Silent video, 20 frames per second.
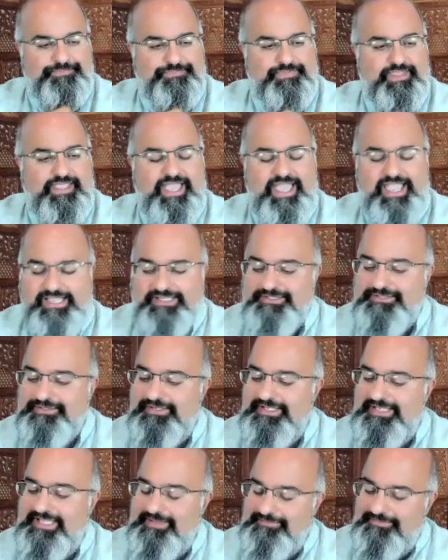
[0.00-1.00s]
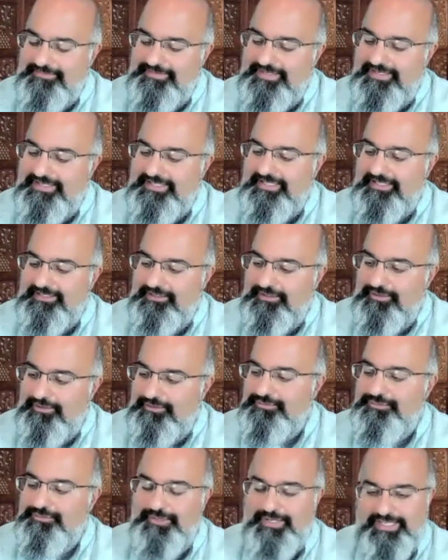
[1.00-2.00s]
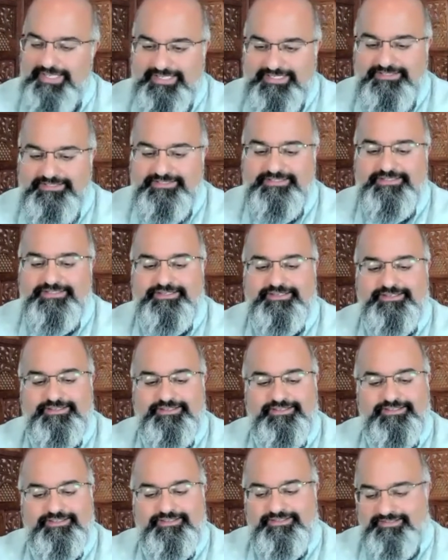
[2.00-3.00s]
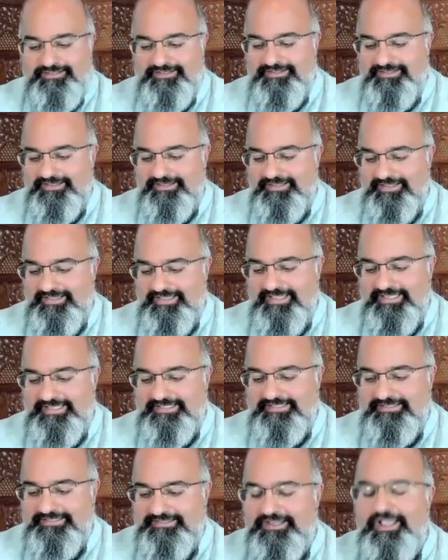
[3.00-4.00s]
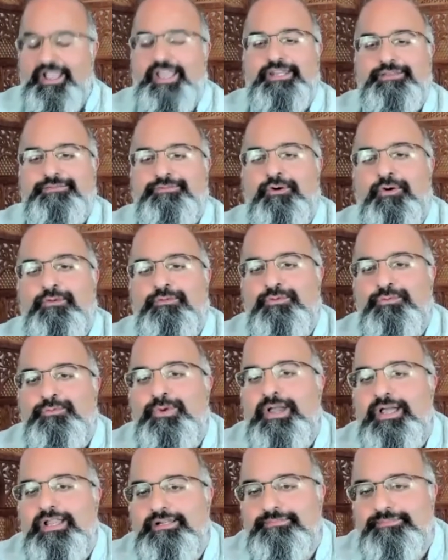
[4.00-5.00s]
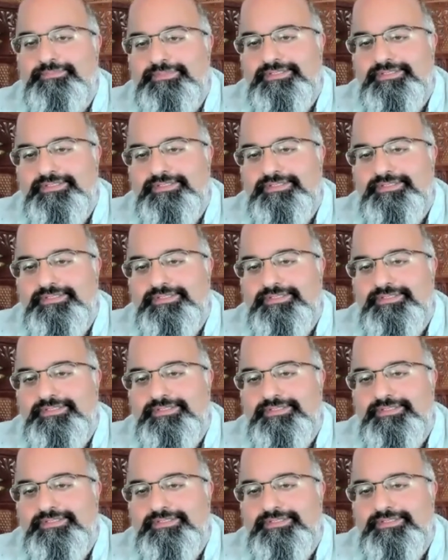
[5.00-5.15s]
actually, I'm feeling a little drained and kind of overwhelmed.